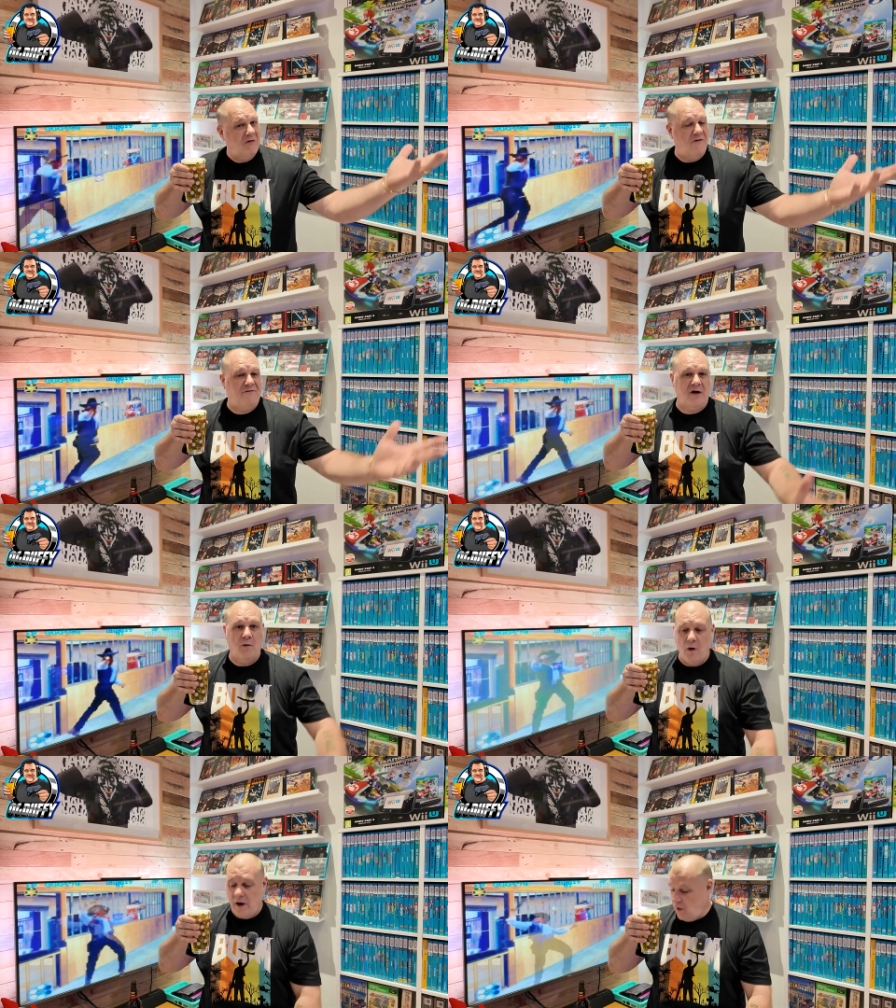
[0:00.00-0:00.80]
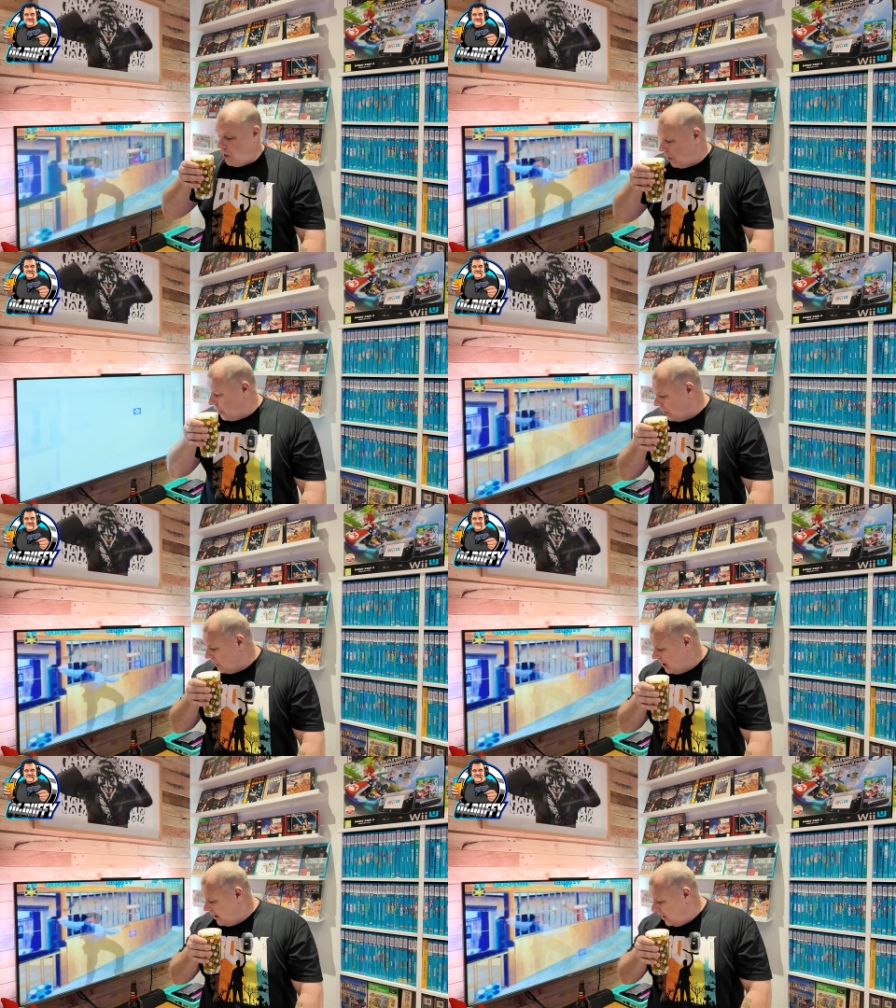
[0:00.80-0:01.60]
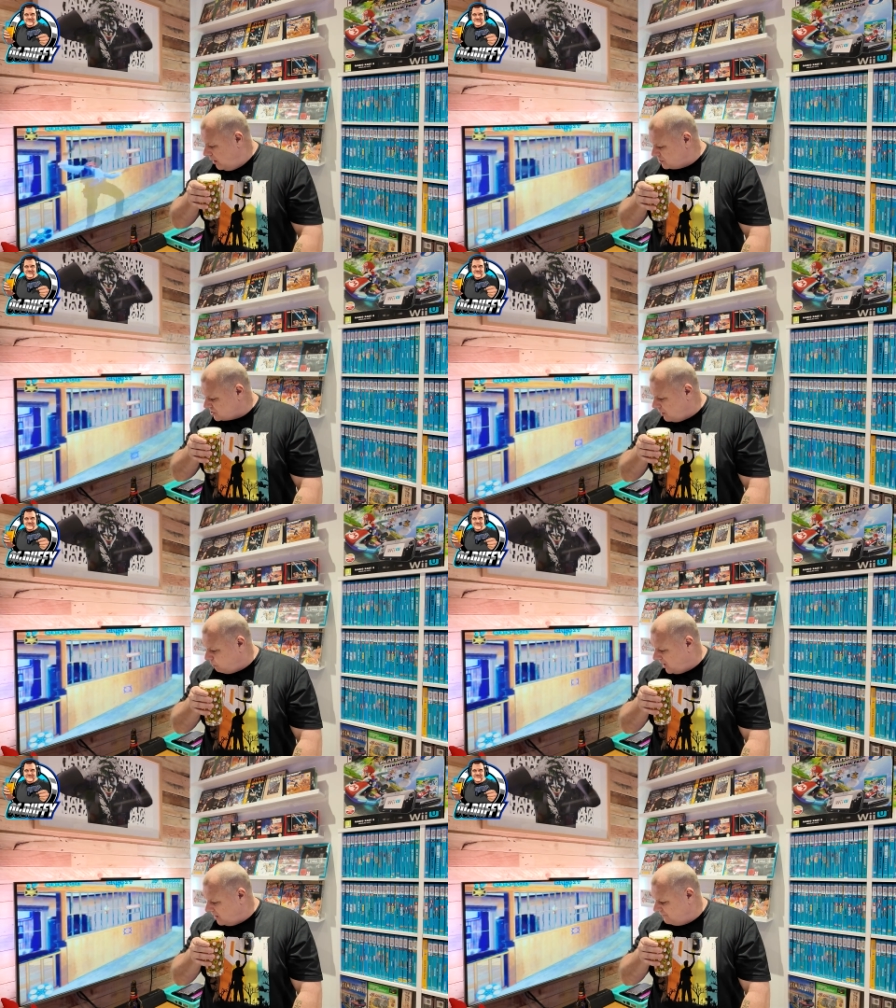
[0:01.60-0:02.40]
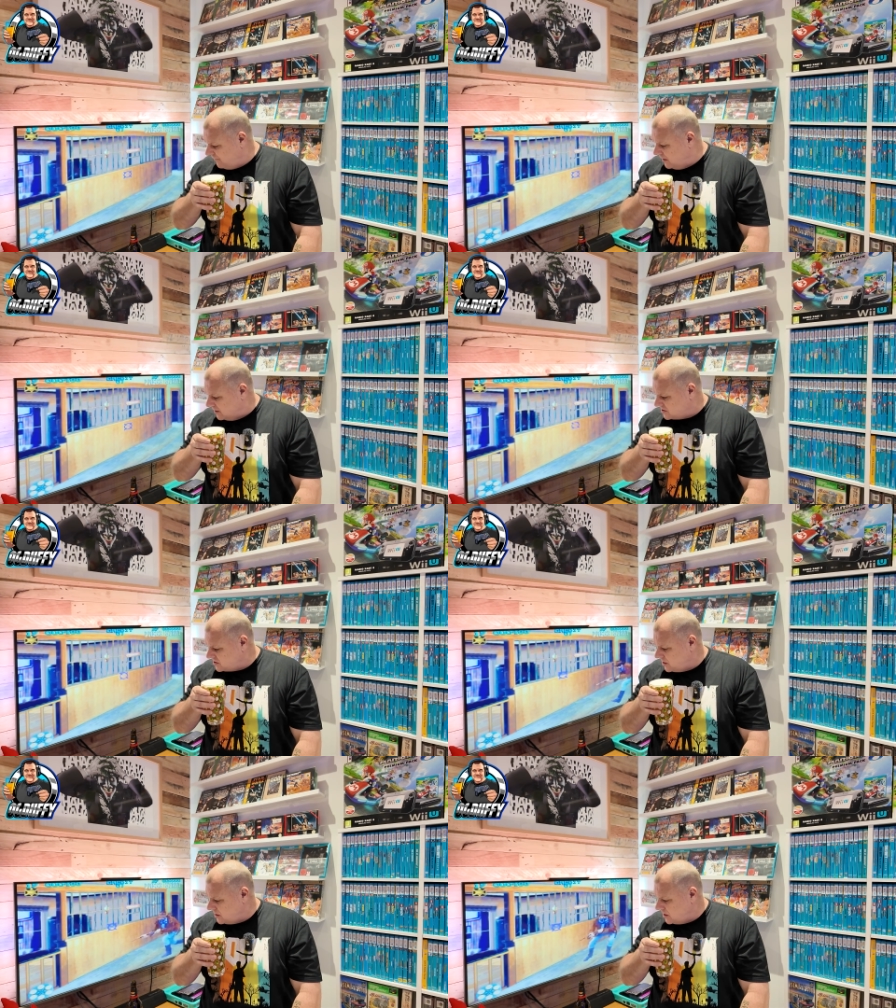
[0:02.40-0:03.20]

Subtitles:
I figure, why not? What shall I play first?